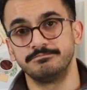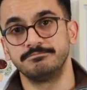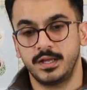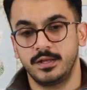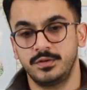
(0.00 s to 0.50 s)
And
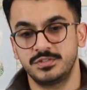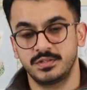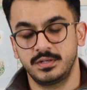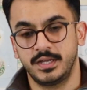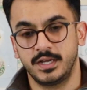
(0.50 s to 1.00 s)
I
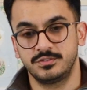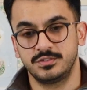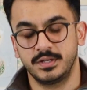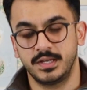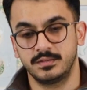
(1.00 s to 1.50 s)
recently
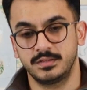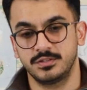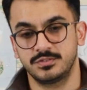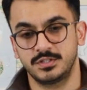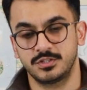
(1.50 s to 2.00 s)
had had
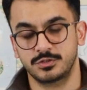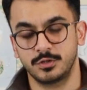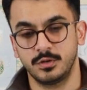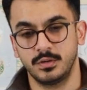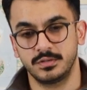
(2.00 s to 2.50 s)
this this
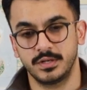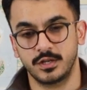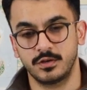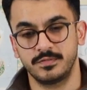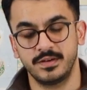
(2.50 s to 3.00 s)
thought, and I
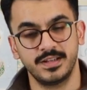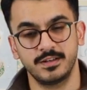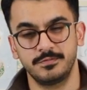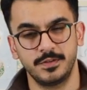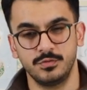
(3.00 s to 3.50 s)
got very
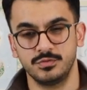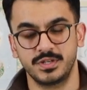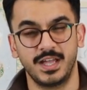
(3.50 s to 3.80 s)
confused.